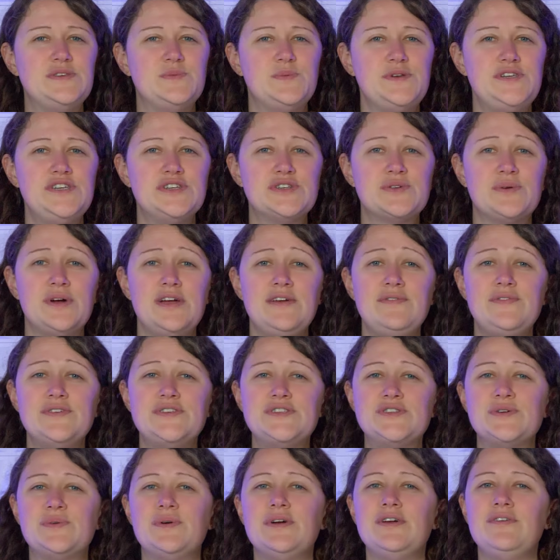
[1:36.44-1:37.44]
which is great for
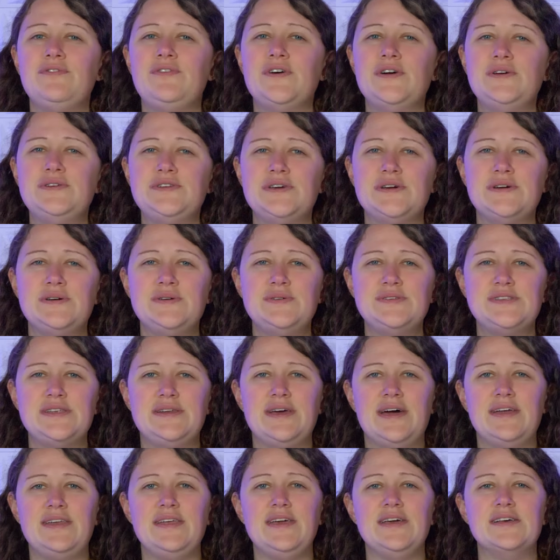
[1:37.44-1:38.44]
storing photos
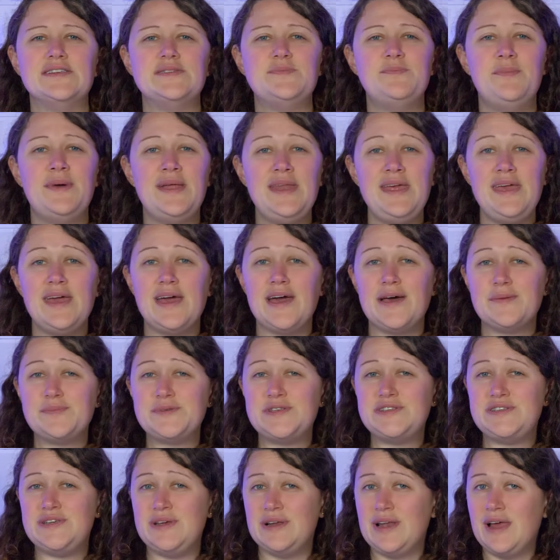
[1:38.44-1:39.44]
and adding as many
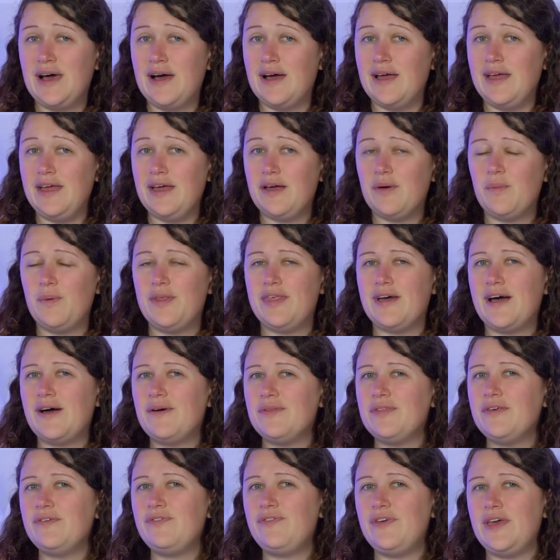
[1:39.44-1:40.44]
apps as you like
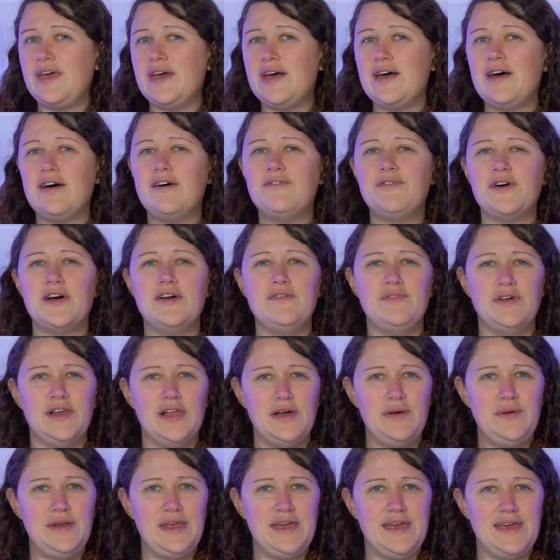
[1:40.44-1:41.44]
without the fear of
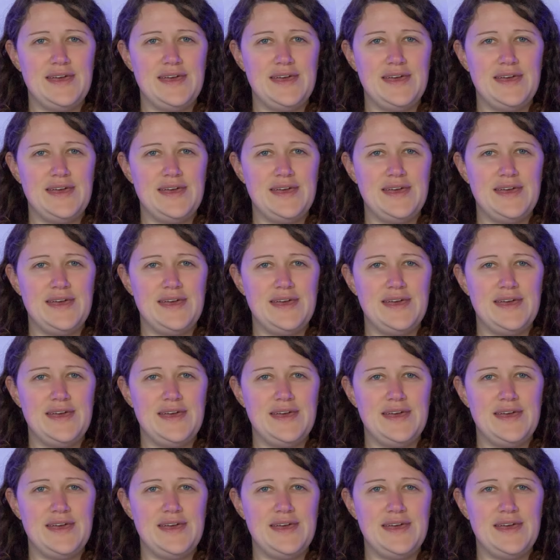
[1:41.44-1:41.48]
overloading